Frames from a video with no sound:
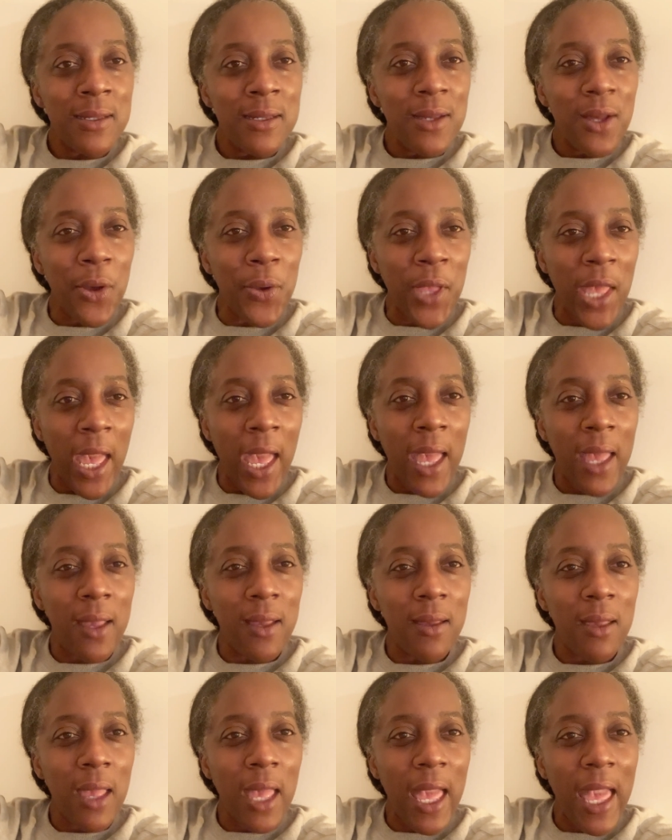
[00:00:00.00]

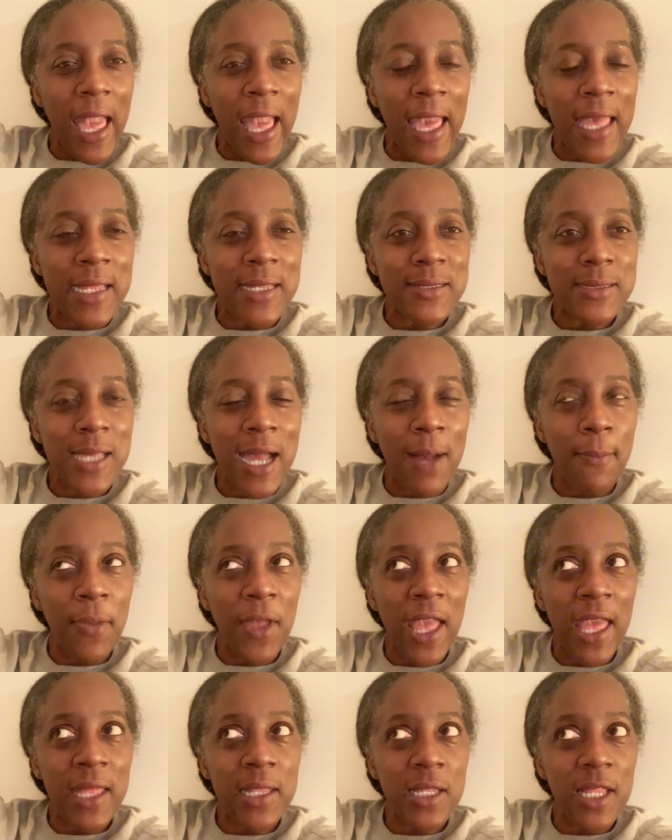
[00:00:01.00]
Okay. And I'm
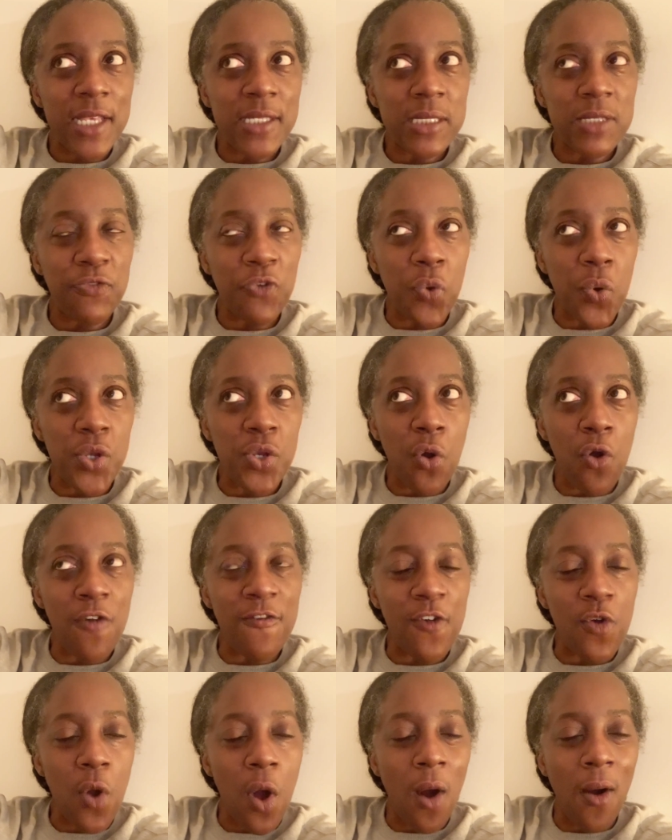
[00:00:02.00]
paying less for it
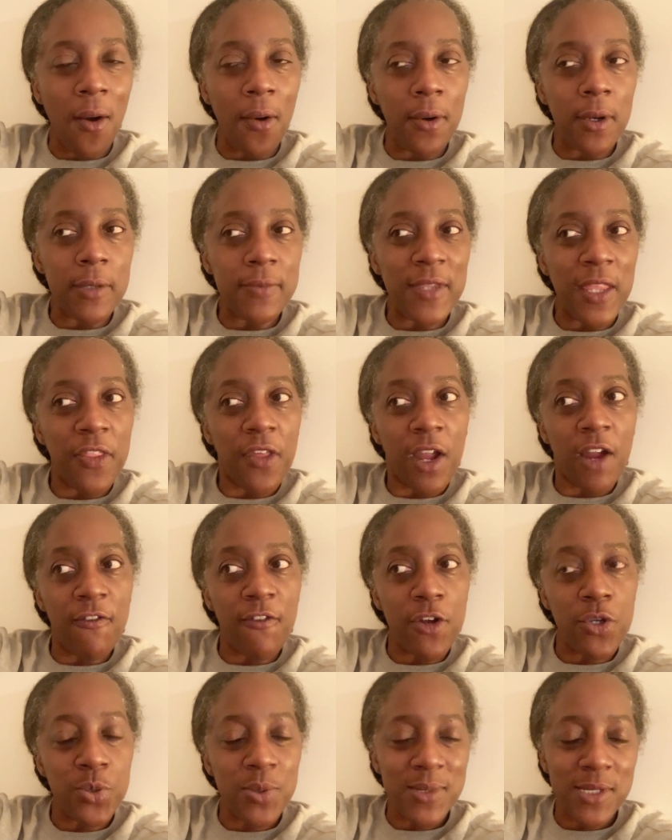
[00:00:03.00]
overall. Now the
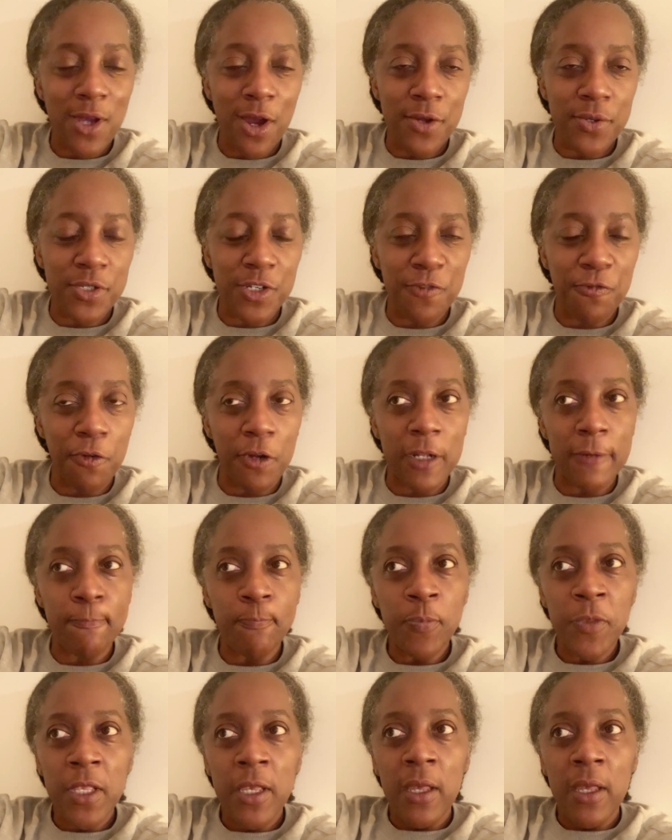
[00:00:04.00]
conversions are different.